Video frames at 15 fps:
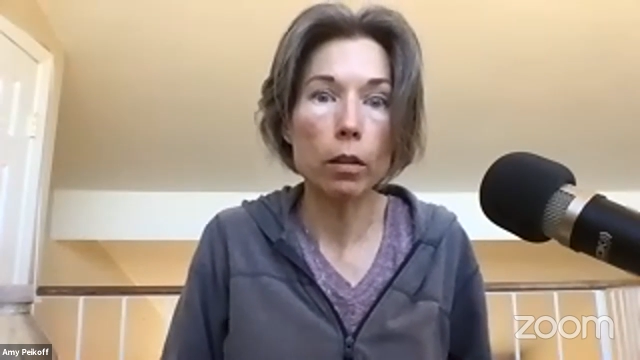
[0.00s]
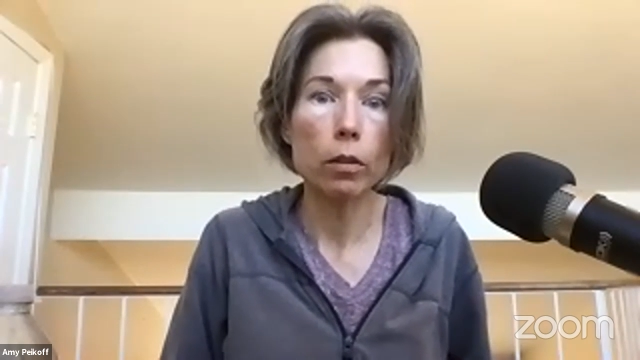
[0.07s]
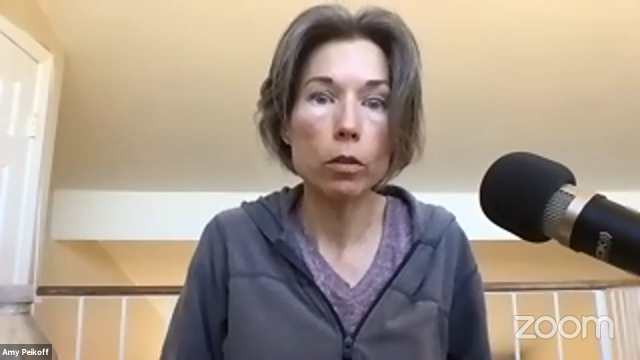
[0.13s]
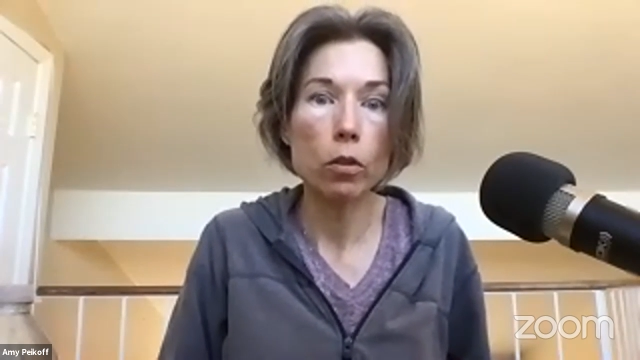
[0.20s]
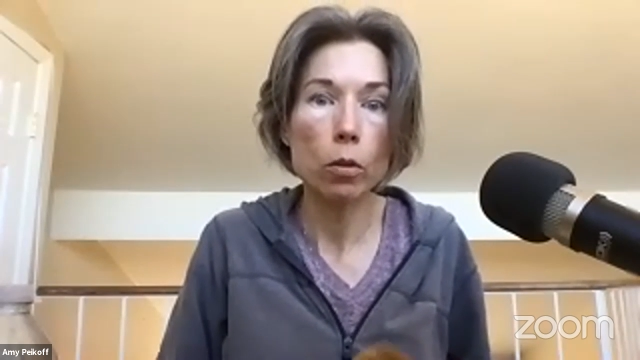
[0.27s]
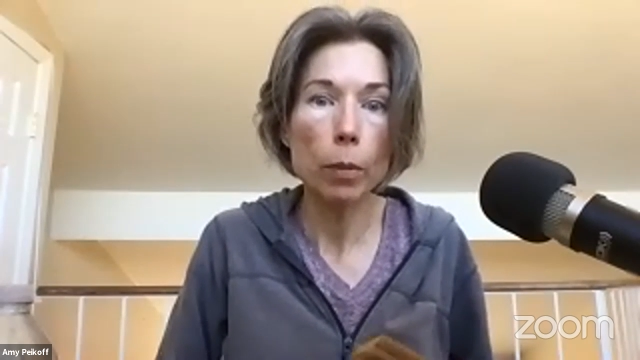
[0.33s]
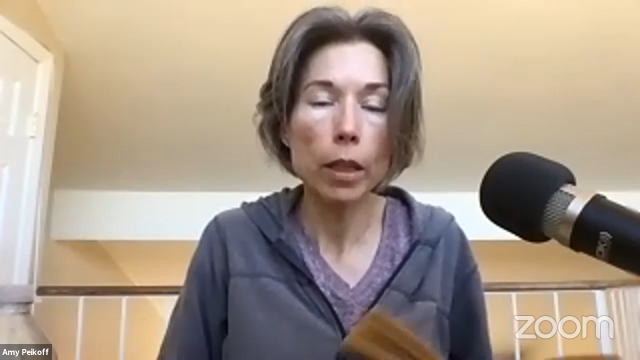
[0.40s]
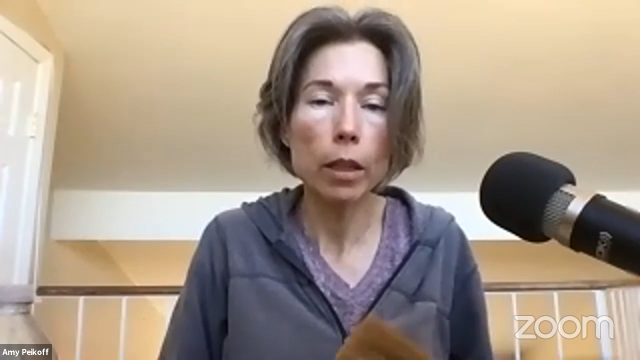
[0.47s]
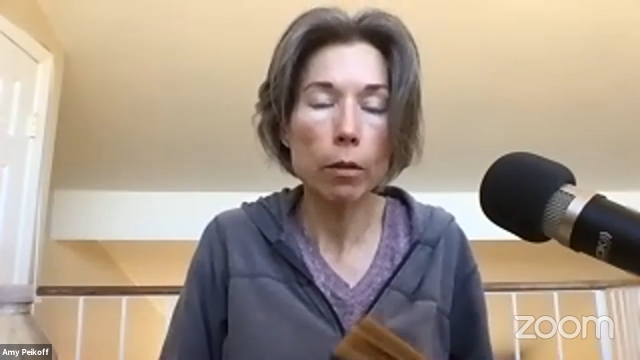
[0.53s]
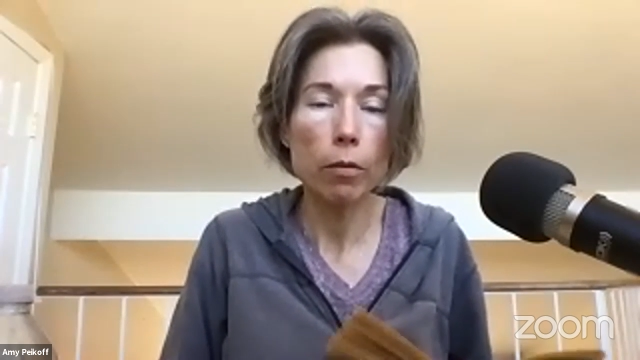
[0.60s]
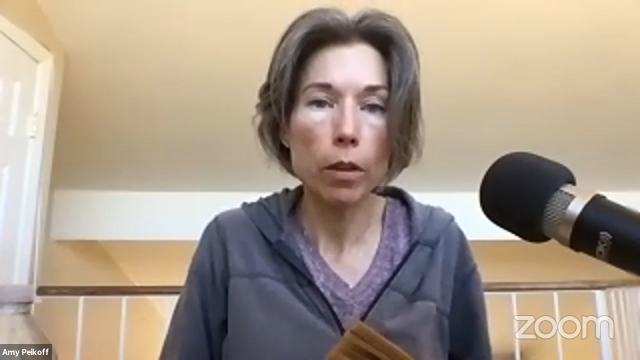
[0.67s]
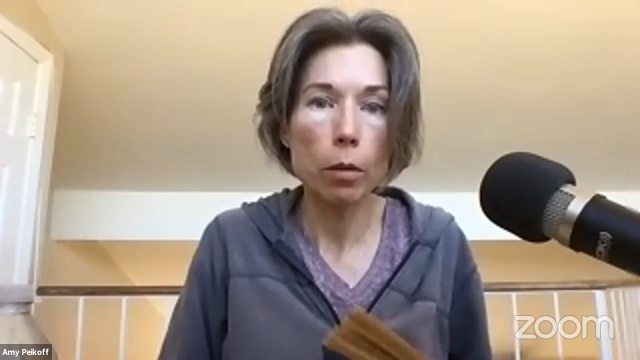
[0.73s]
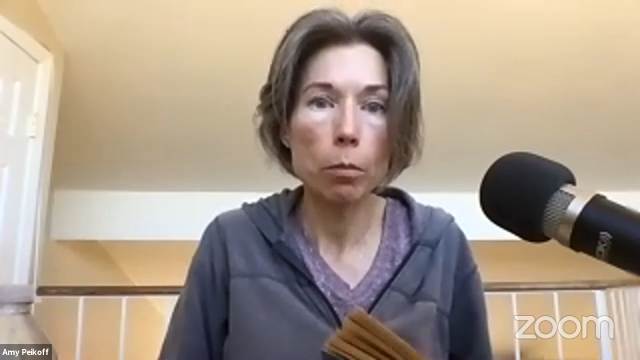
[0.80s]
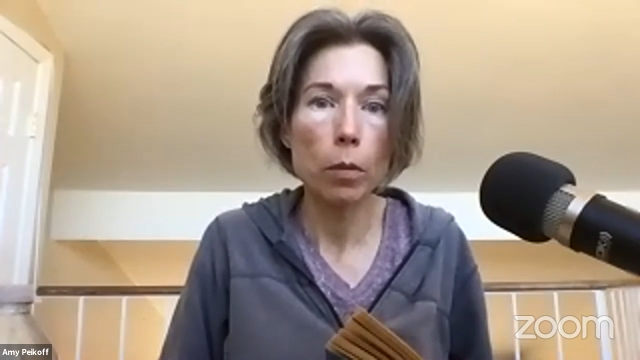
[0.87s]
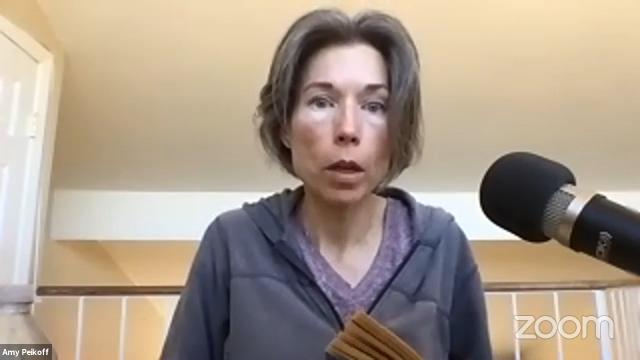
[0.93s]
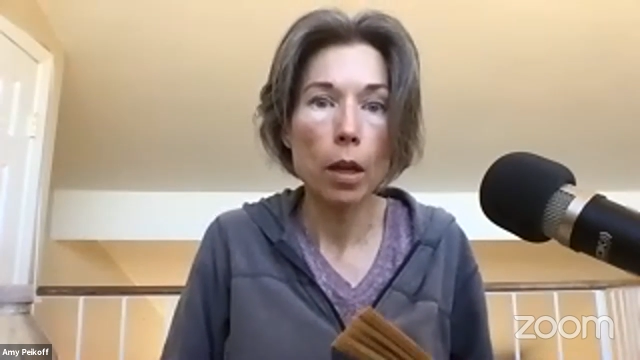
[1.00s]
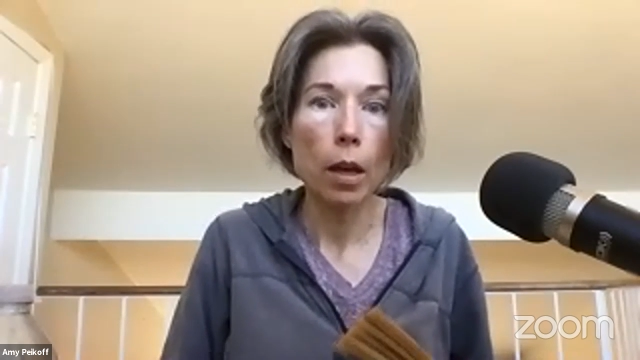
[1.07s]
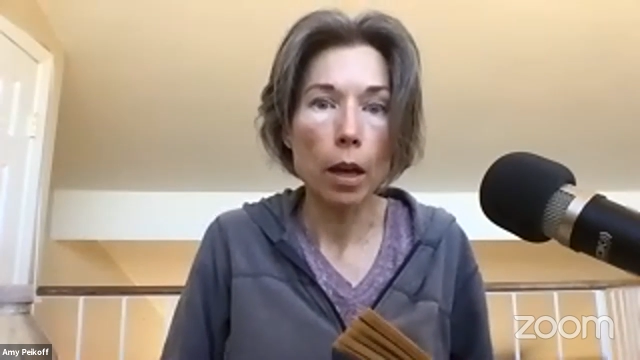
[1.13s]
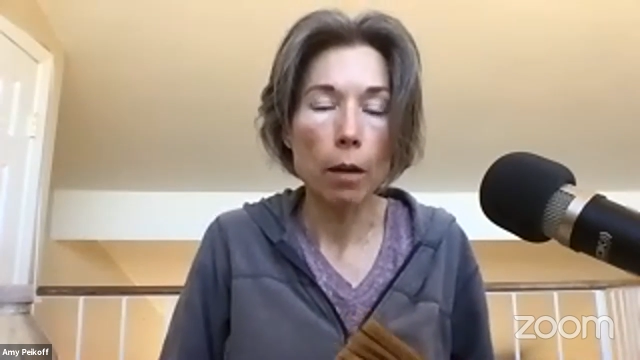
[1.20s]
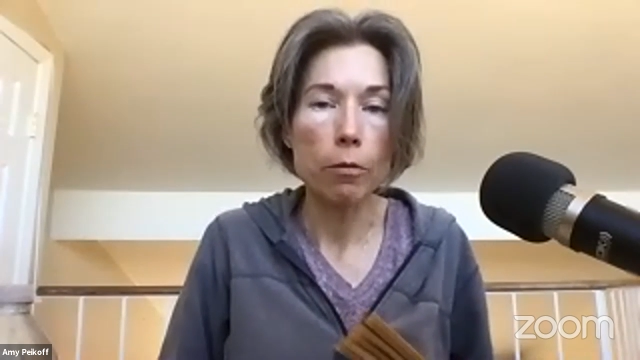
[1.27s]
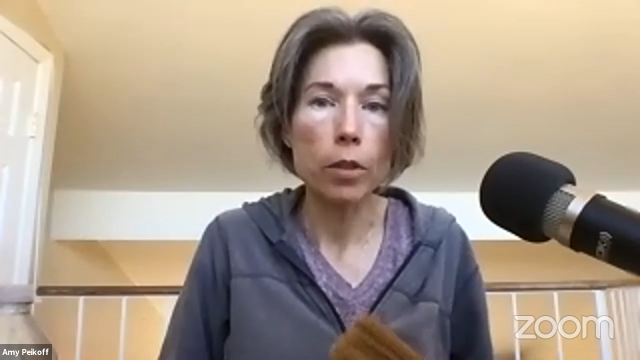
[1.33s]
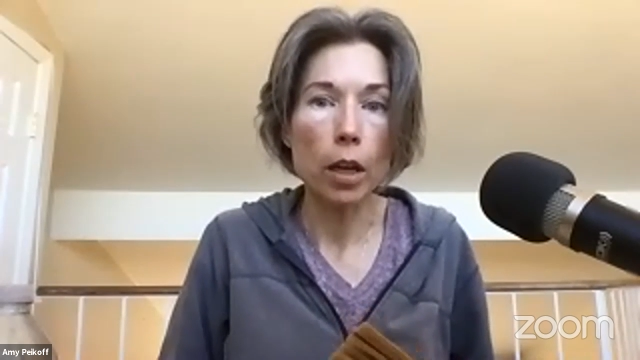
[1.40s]
Too many of them
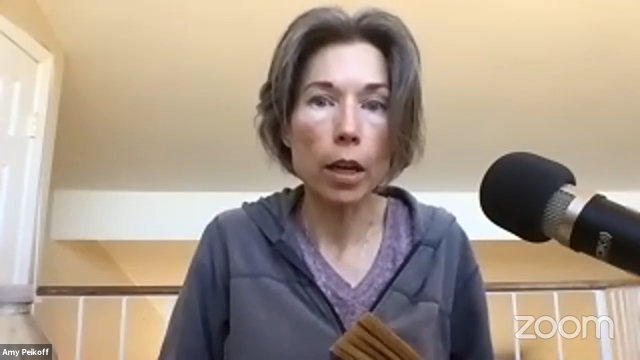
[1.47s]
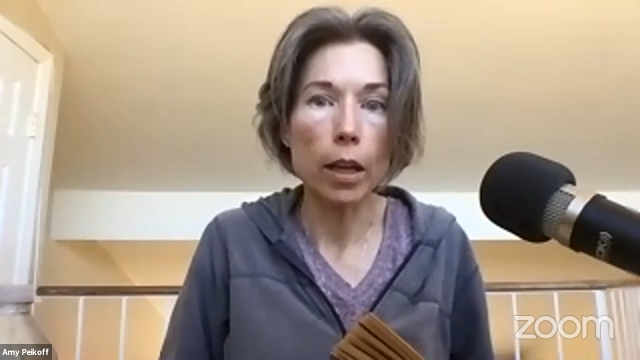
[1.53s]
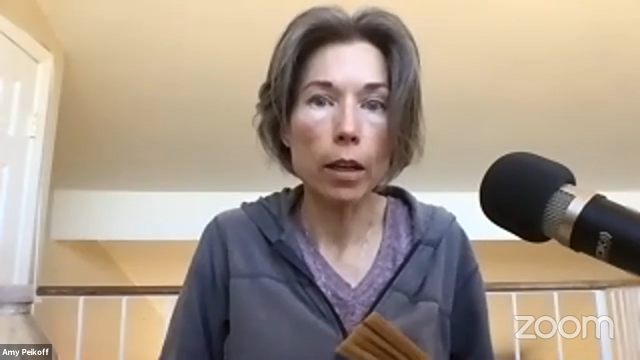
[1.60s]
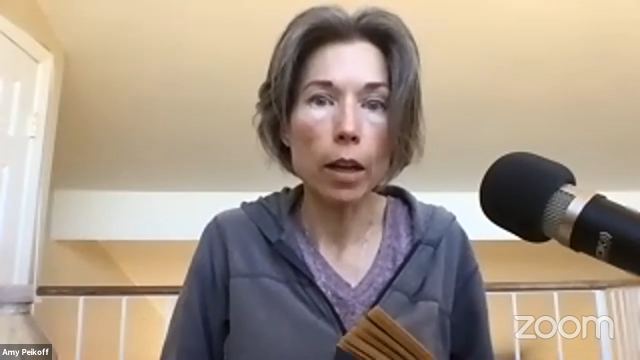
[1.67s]
have died,